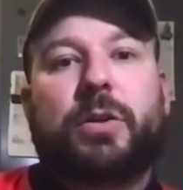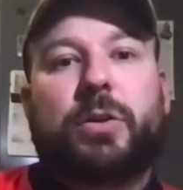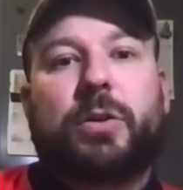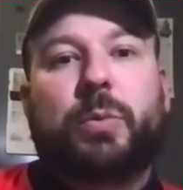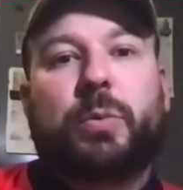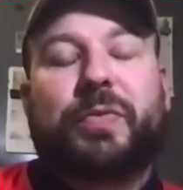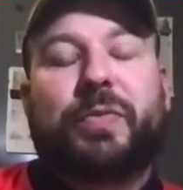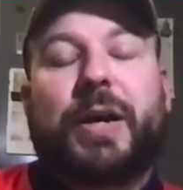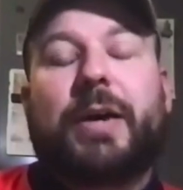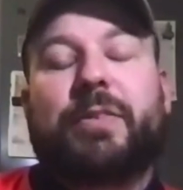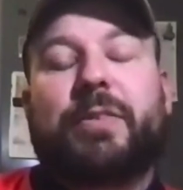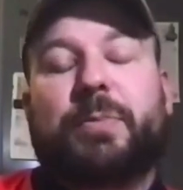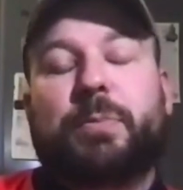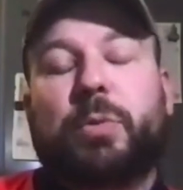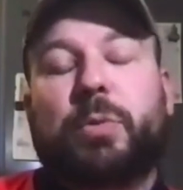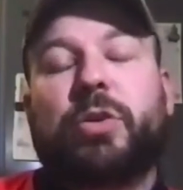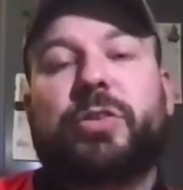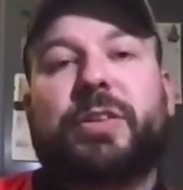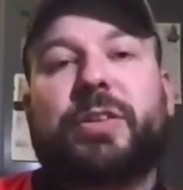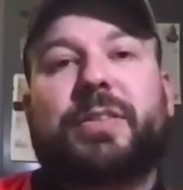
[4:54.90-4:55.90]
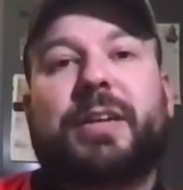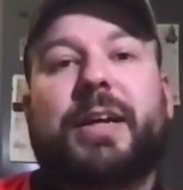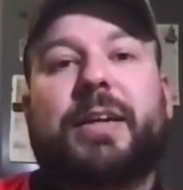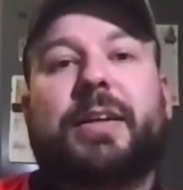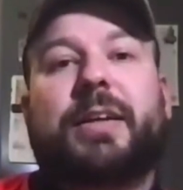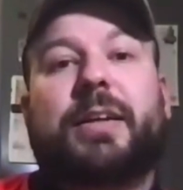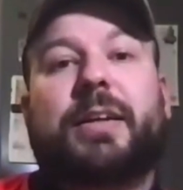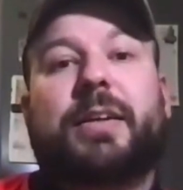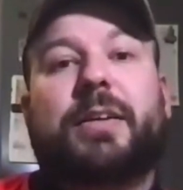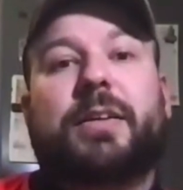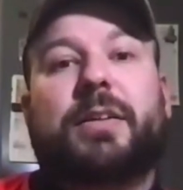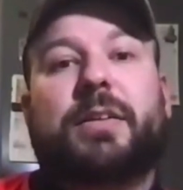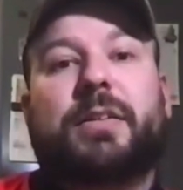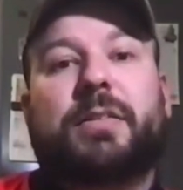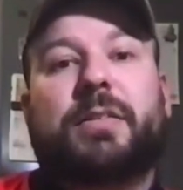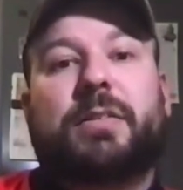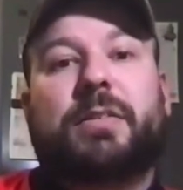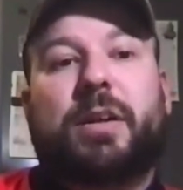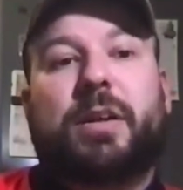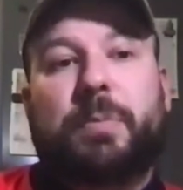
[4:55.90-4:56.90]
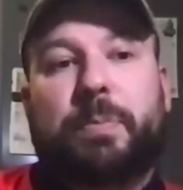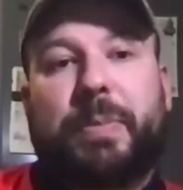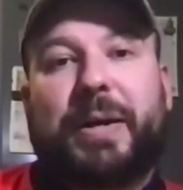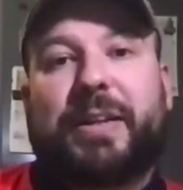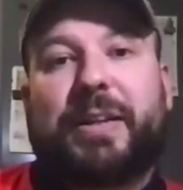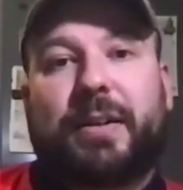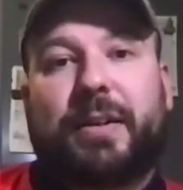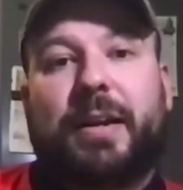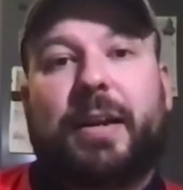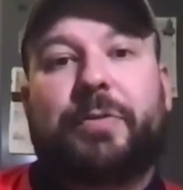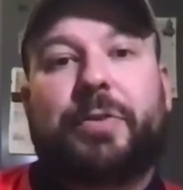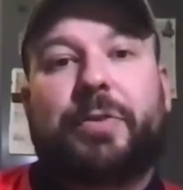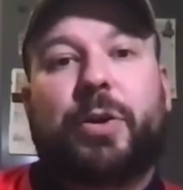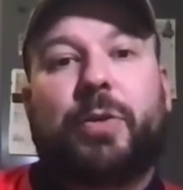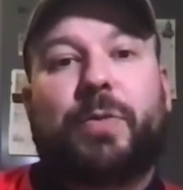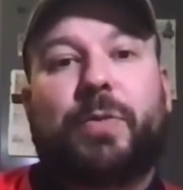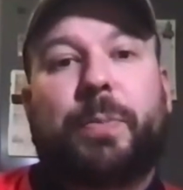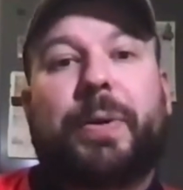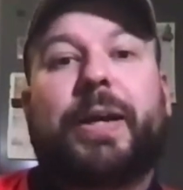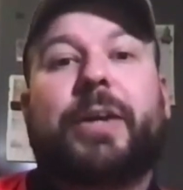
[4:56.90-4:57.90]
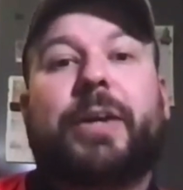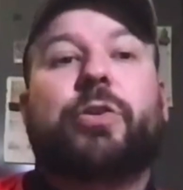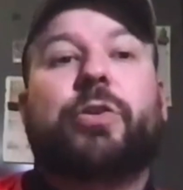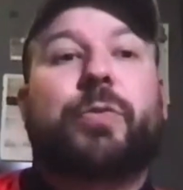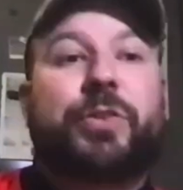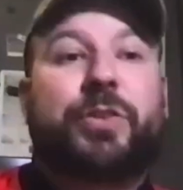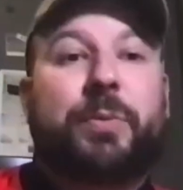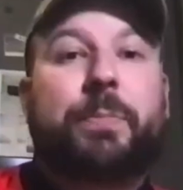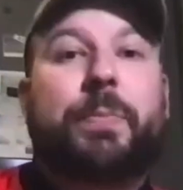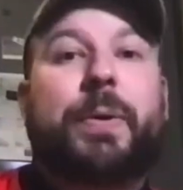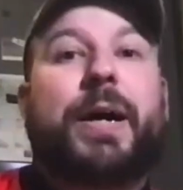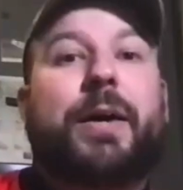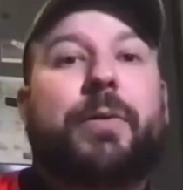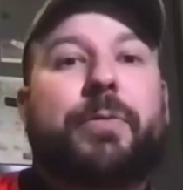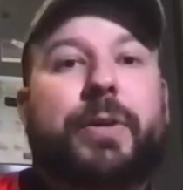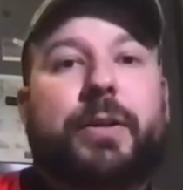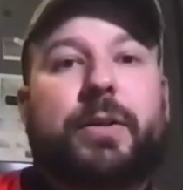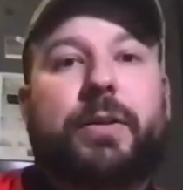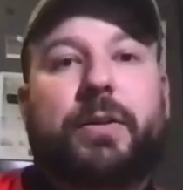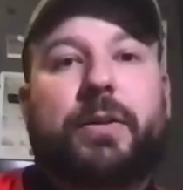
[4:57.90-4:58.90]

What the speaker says: with our most attacking and best 11 on the pitch, obviously barring